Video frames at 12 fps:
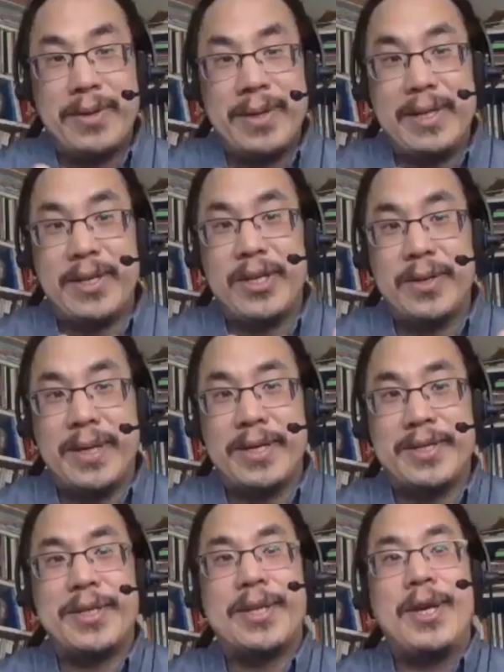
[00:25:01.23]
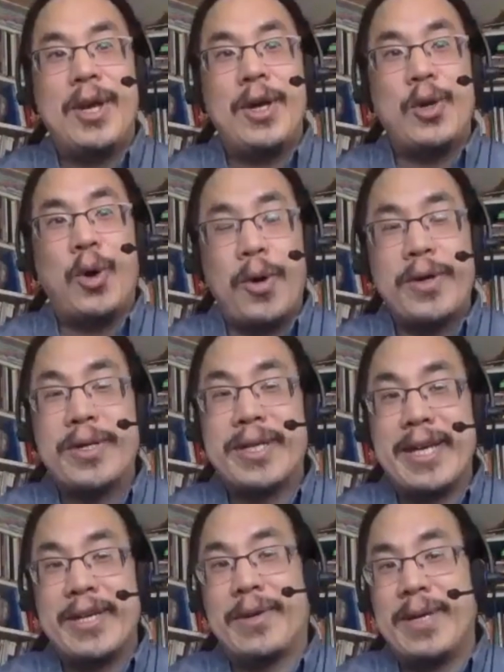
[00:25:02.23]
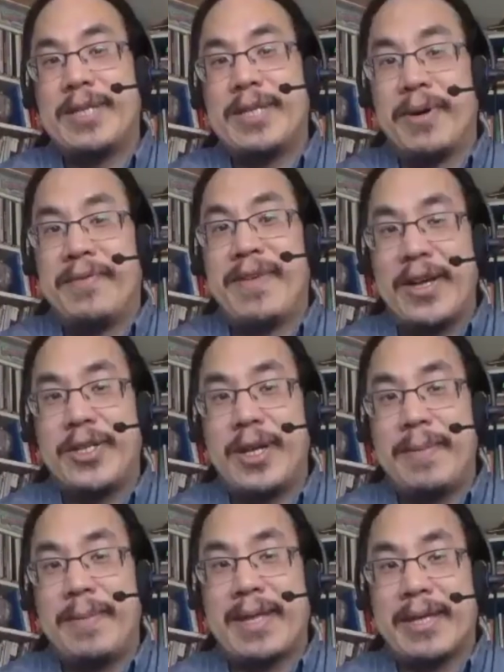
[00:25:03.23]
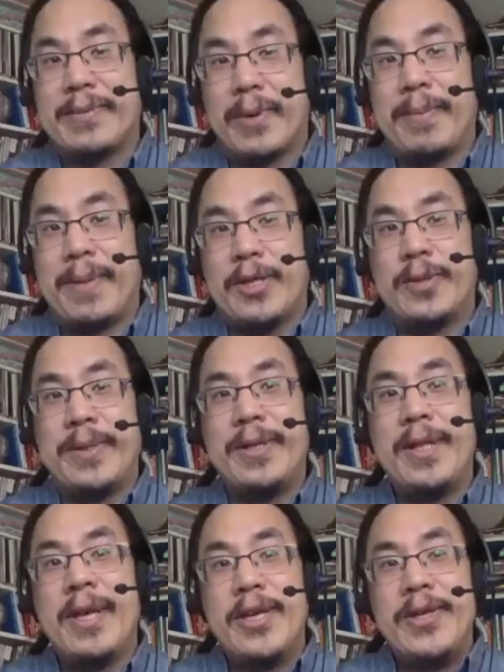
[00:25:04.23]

need to do is, in order to increase motivation and make things more pleasurable,